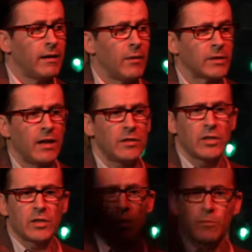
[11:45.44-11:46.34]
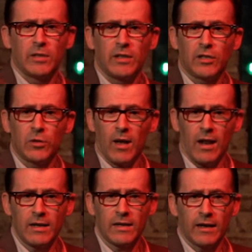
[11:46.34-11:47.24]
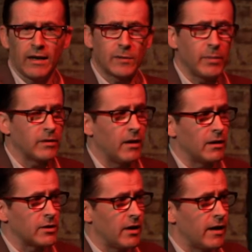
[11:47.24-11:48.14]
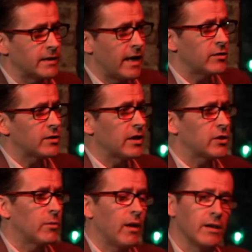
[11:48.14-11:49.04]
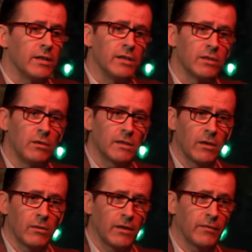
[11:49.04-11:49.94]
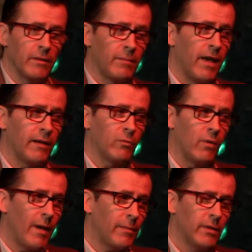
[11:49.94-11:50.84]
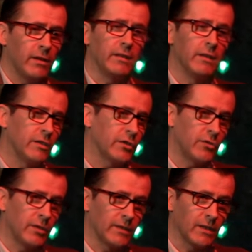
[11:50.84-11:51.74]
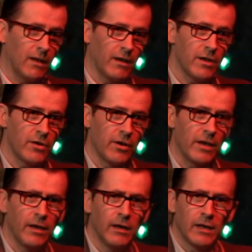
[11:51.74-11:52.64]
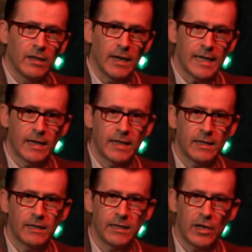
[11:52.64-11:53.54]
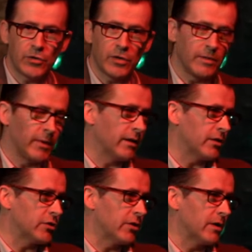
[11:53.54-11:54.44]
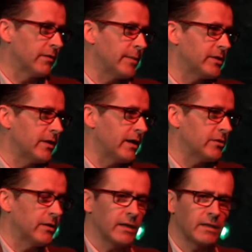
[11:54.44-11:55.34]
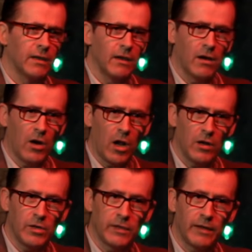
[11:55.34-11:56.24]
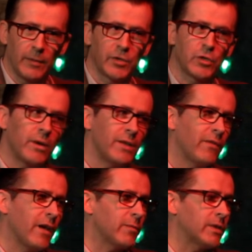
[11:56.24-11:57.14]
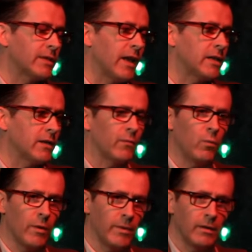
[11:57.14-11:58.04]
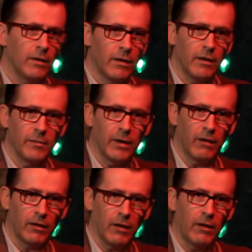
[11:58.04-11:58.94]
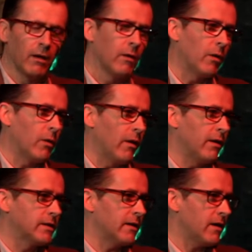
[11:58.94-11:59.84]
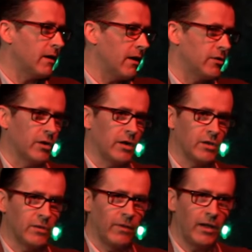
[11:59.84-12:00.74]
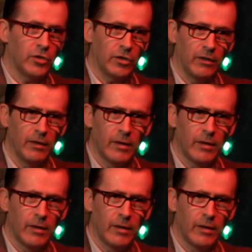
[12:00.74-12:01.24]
Now, it's not just homosexuality that gets pathologized. Heterosexuality is also given a bad rap in the history of psychiatry. In the late 19th century, the American Journal of Obstetrics concluded that up to 25% of women in America required psychiatric intervention